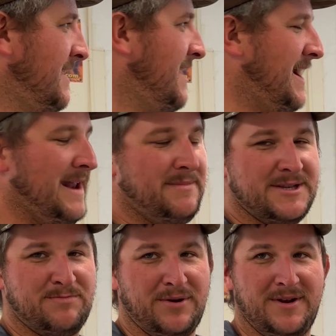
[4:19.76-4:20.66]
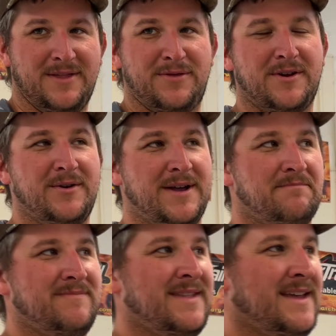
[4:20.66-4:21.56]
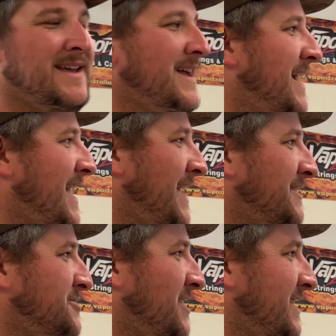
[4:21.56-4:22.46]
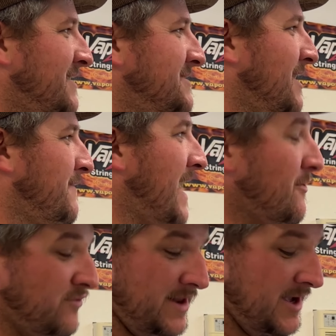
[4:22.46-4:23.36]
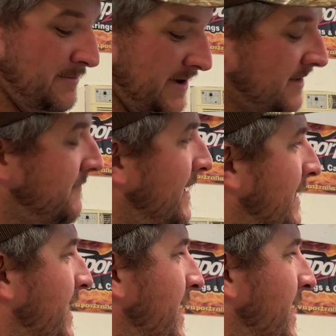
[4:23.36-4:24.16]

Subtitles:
And I'm just pulling through it and the shot goes off. I really hope I can find that